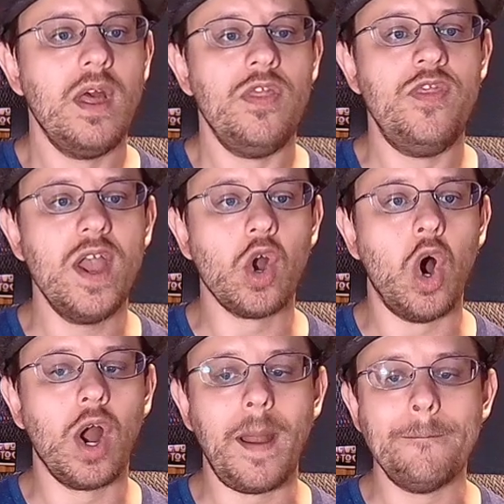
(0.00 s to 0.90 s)
There
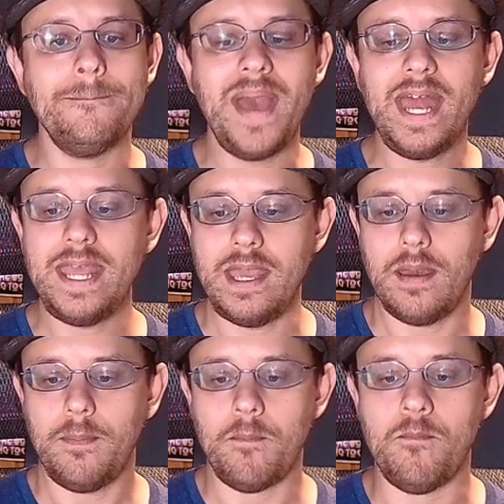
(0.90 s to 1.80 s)
are many,
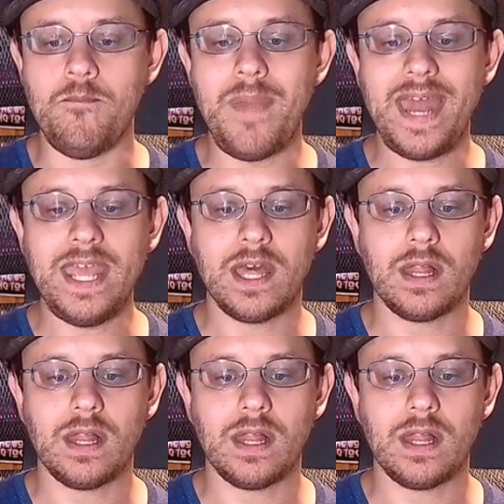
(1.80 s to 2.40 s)
many